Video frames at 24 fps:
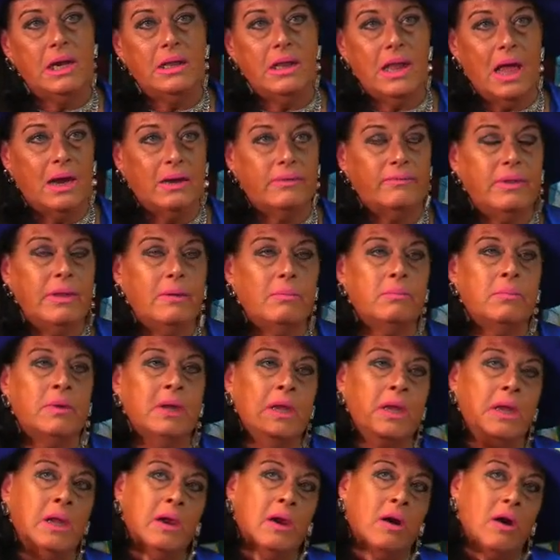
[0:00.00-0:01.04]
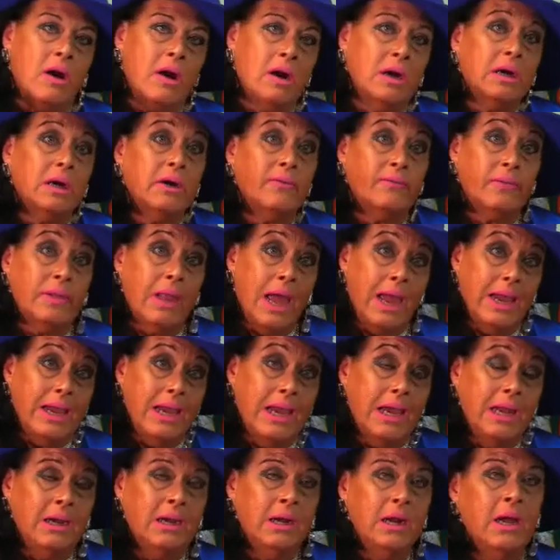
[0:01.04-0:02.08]
a lot of them are going to fly
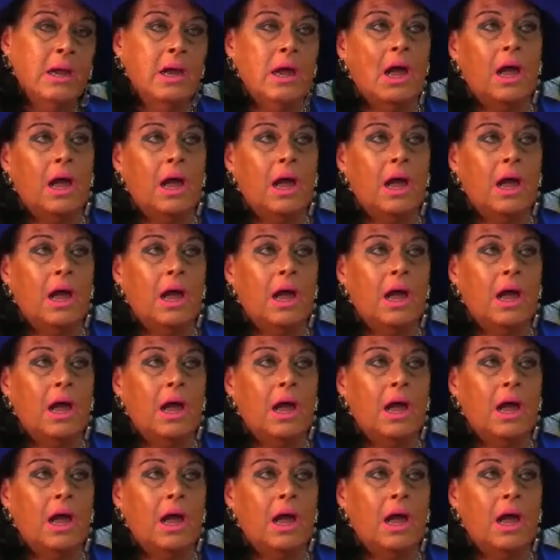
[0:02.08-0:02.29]
in.